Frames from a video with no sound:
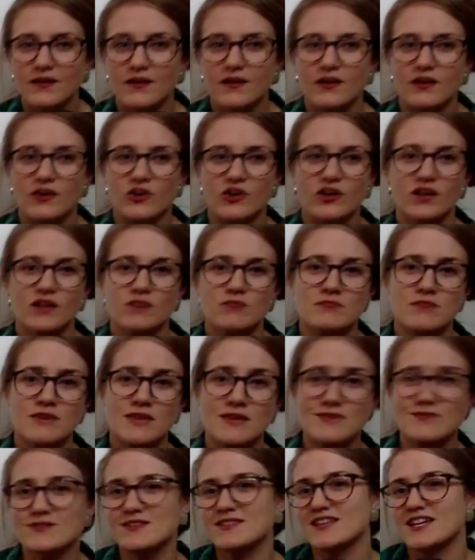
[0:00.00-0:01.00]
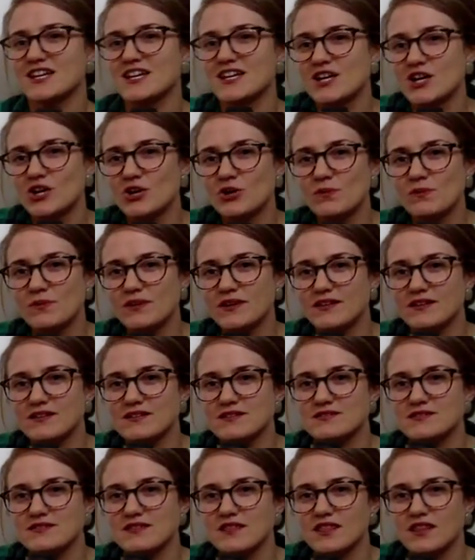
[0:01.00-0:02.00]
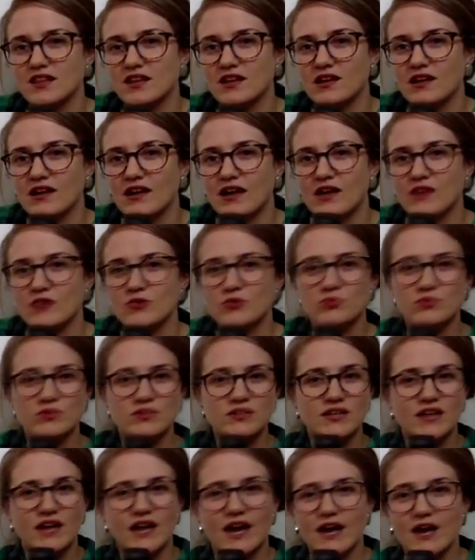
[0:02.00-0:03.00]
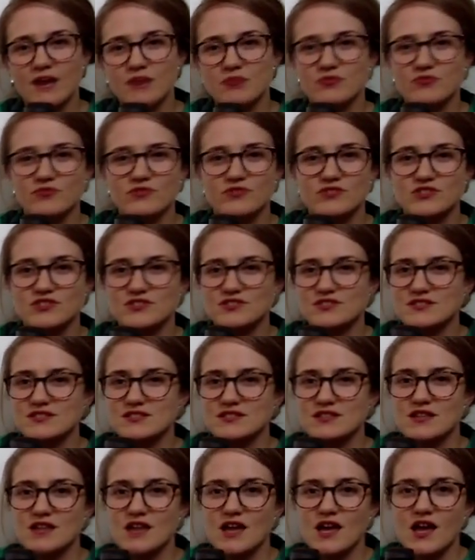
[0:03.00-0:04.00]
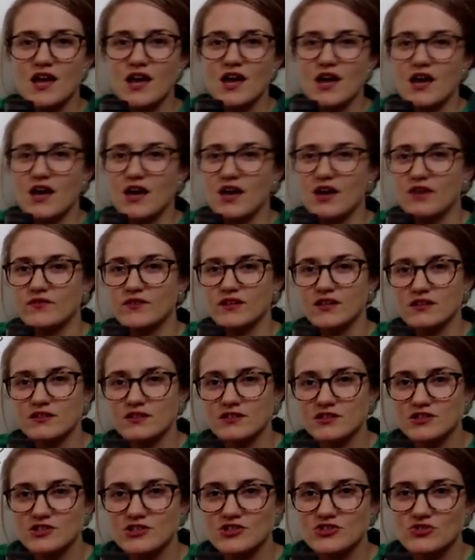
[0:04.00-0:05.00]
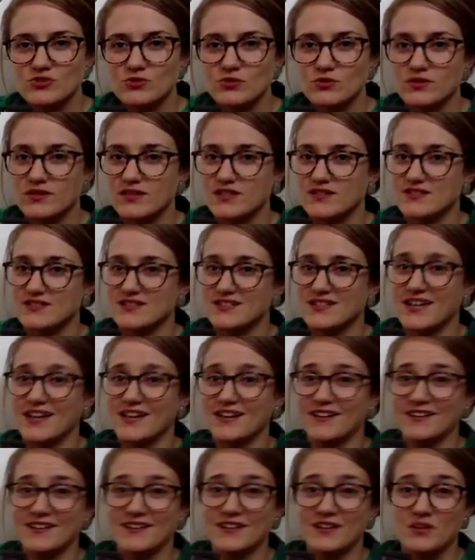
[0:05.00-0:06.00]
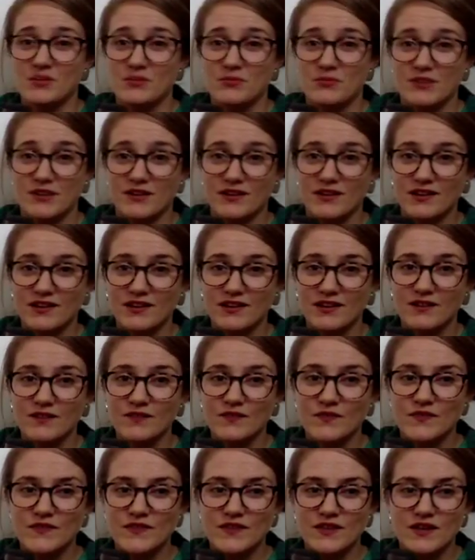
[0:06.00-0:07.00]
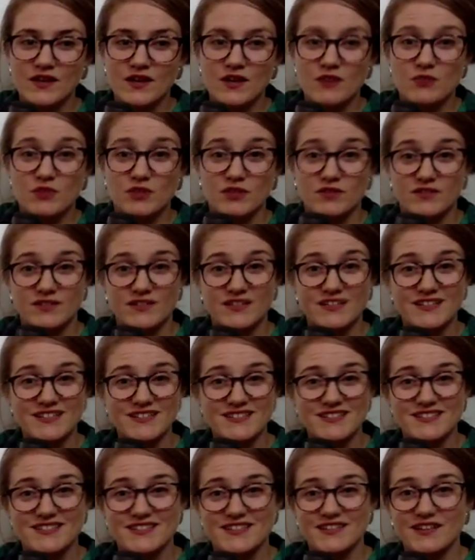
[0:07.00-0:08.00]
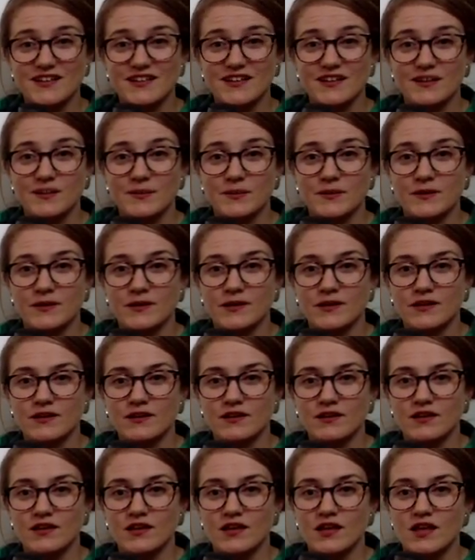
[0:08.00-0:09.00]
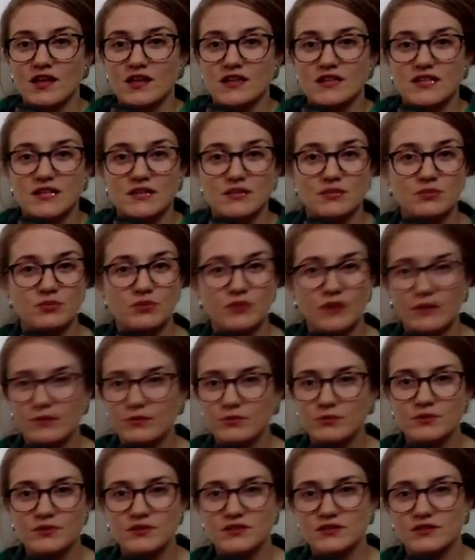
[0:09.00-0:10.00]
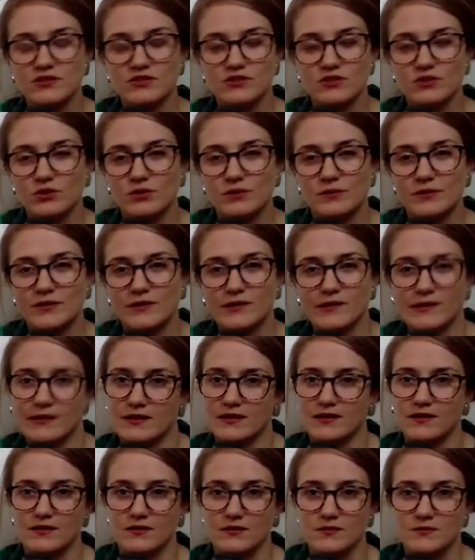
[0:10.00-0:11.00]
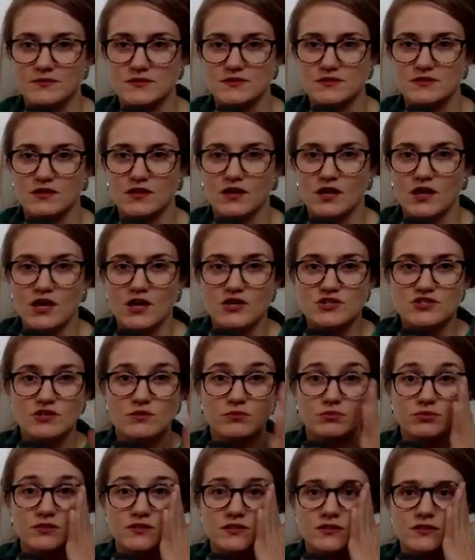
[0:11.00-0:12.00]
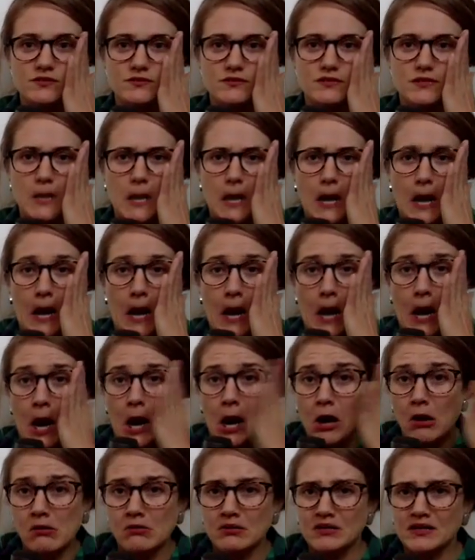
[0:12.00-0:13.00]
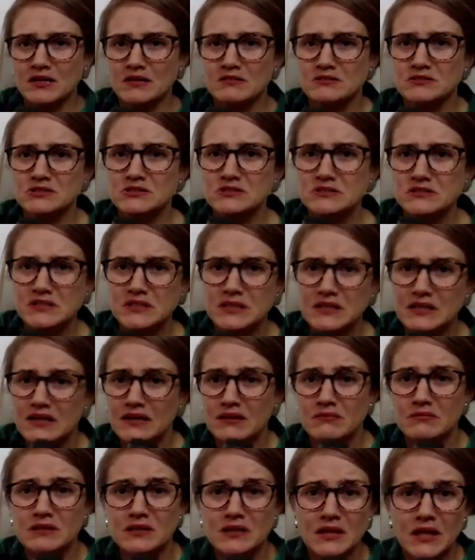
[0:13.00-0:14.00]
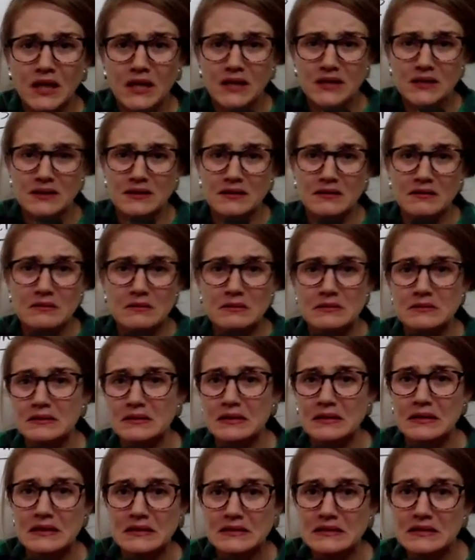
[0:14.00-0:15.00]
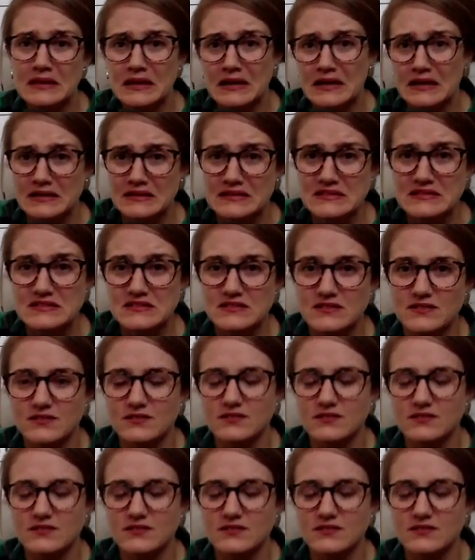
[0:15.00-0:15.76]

Okay? Maybe they know because they have a really high proficiency of English, or they studied in America. But if they didn't study in America, they probably don't know American idioms. So please don't say, oh, he was just looking at me like a deer in the headlights.